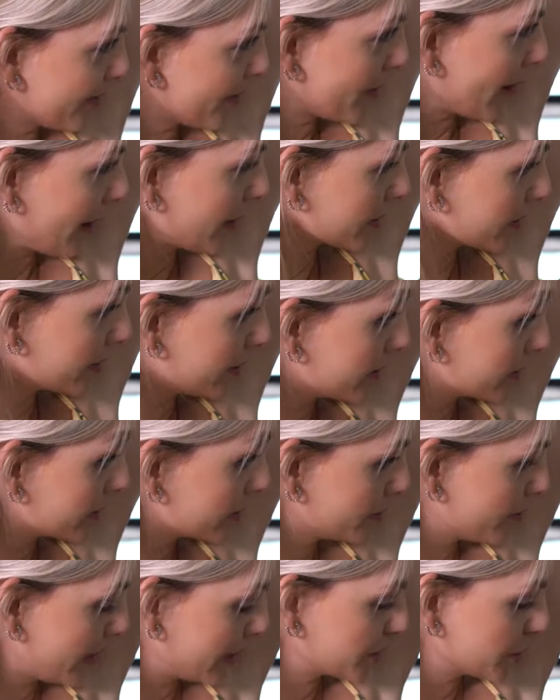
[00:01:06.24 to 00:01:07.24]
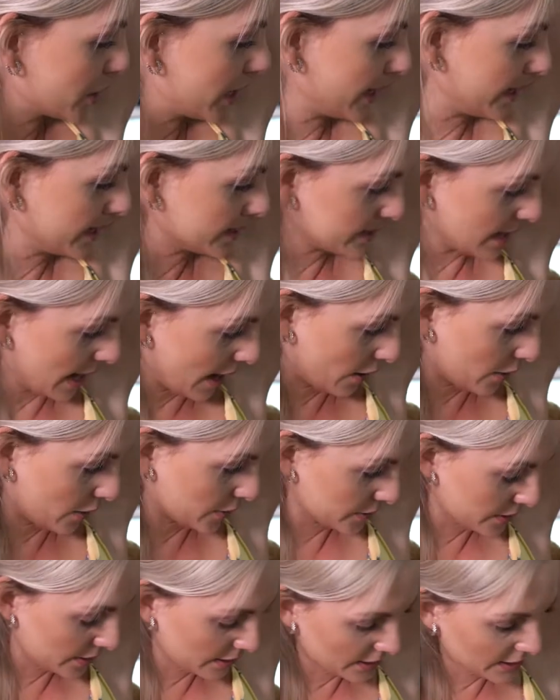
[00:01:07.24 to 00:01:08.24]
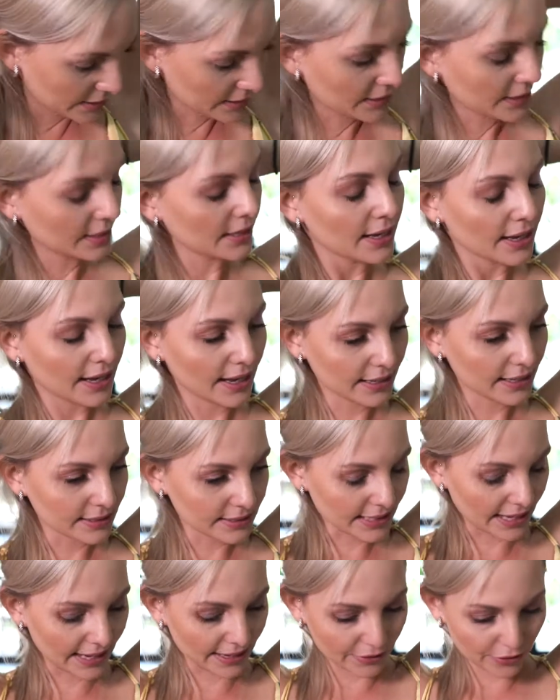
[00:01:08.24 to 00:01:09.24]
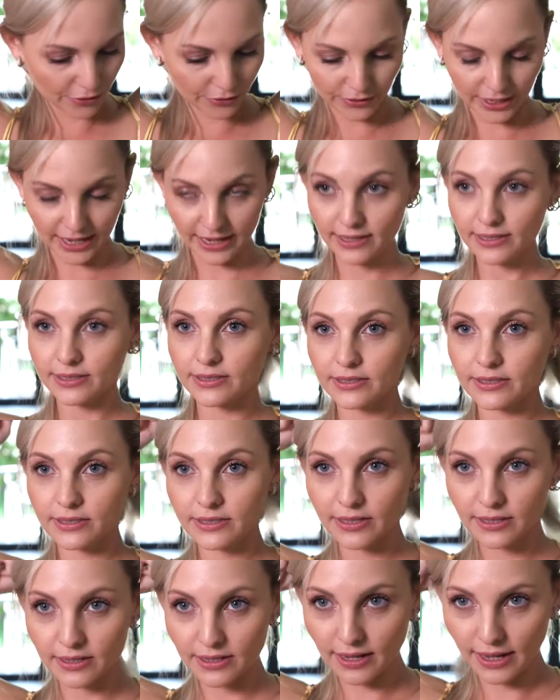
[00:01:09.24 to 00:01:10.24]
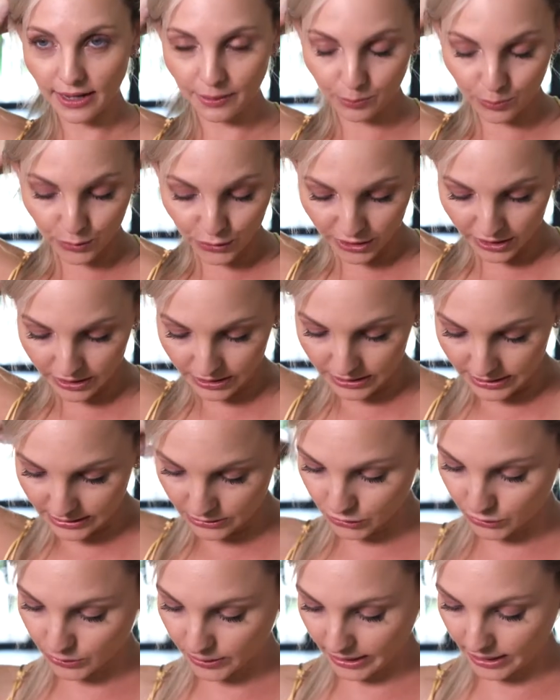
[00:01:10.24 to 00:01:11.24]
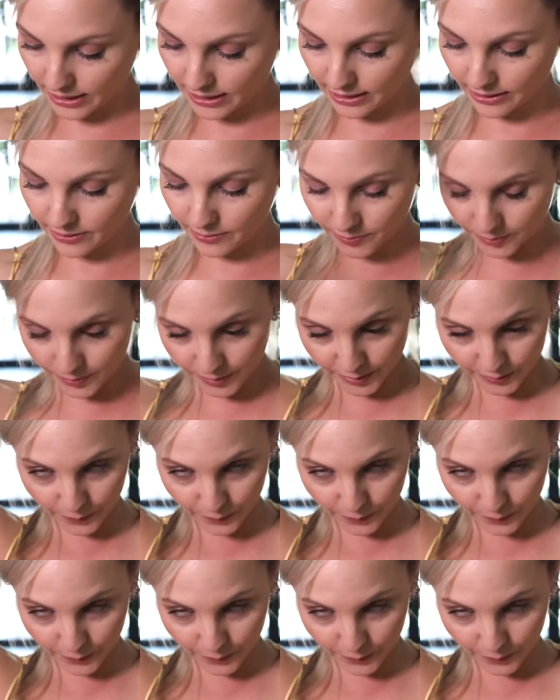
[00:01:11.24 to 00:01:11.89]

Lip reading: about this much hair down and take the rest and put it into a clip.